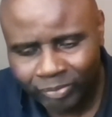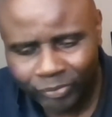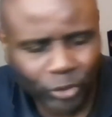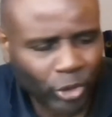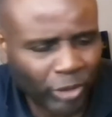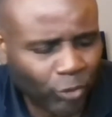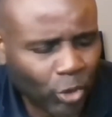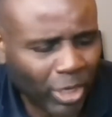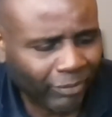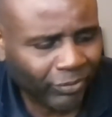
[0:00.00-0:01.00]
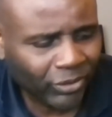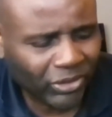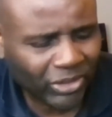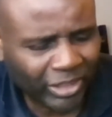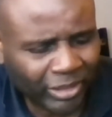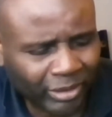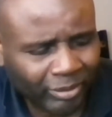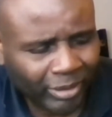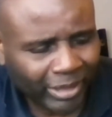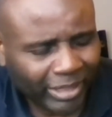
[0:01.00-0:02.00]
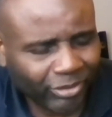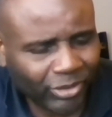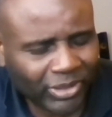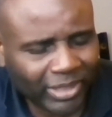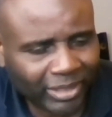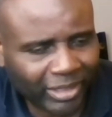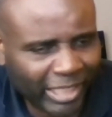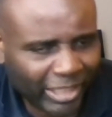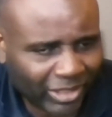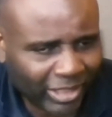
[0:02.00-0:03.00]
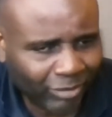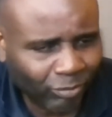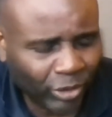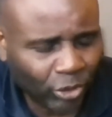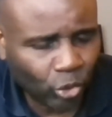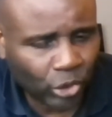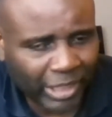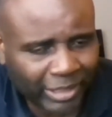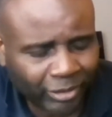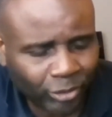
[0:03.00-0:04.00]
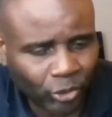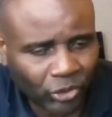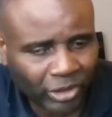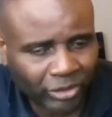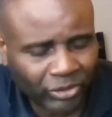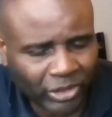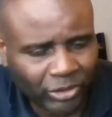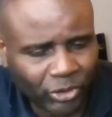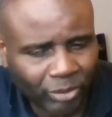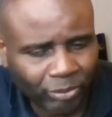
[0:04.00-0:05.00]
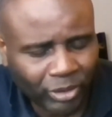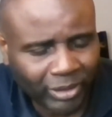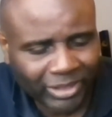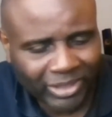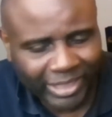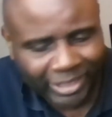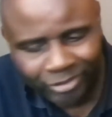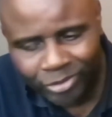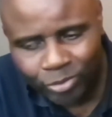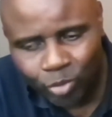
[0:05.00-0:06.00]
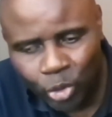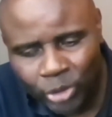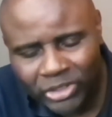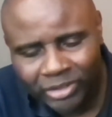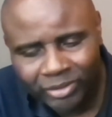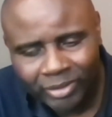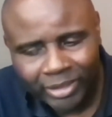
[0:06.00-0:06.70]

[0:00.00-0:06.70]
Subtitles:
So if you have the skill, this is an excellent way to channel those skills in something that's highly rewarding,